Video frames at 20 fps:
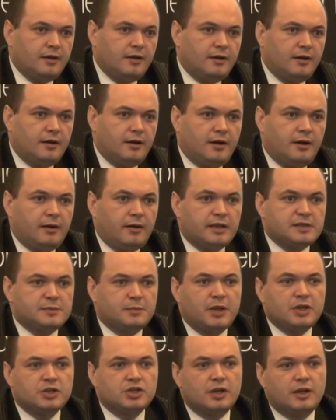uh,
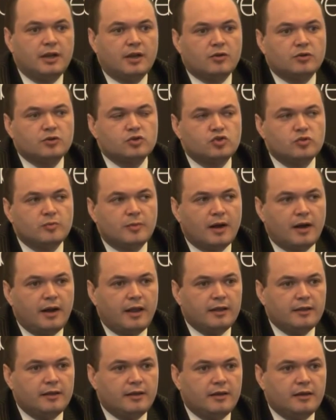especially consumer
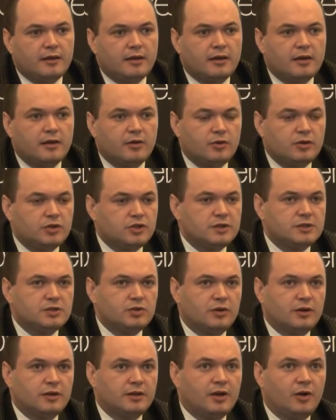lending, which is
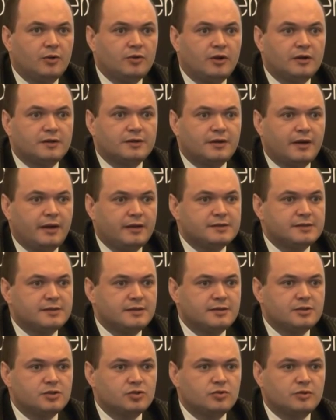on a downward trend
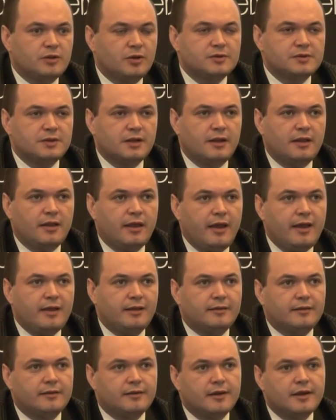since
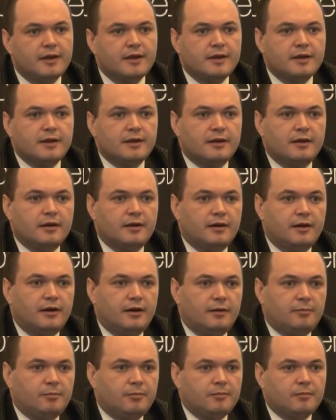2008.
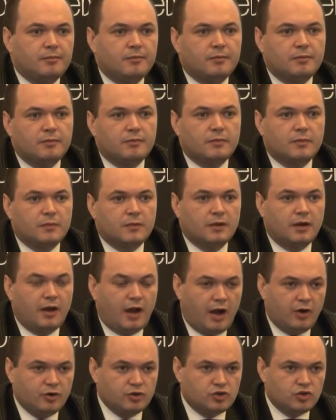Uh, the
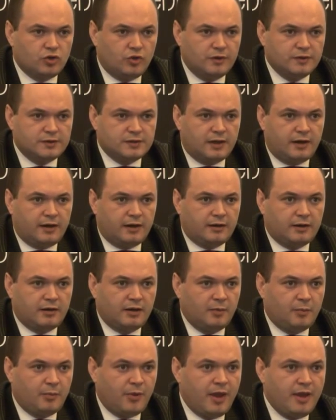households are
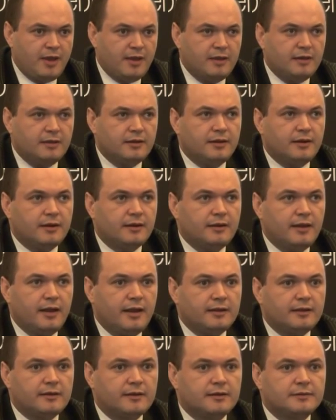repaying their
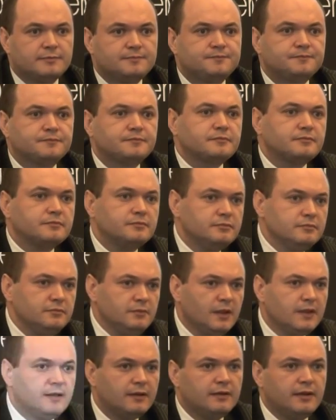debt,
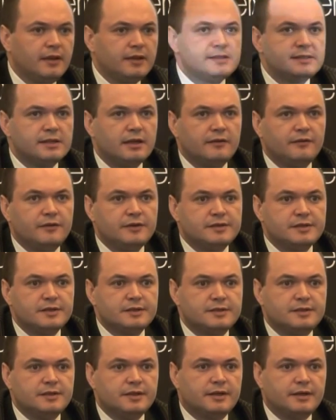the debt service
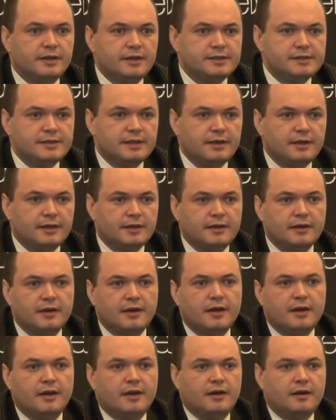is decreasing,
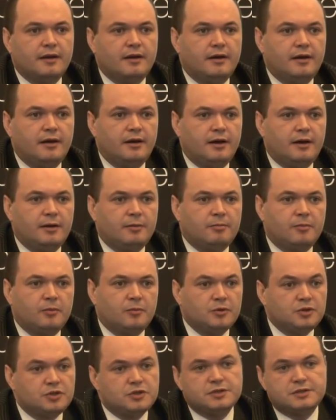uh,
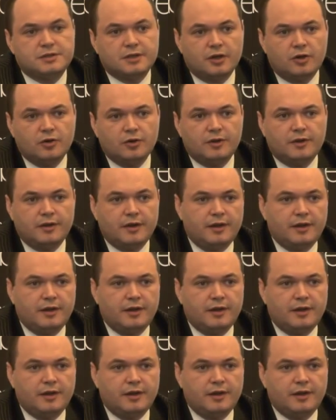which is a good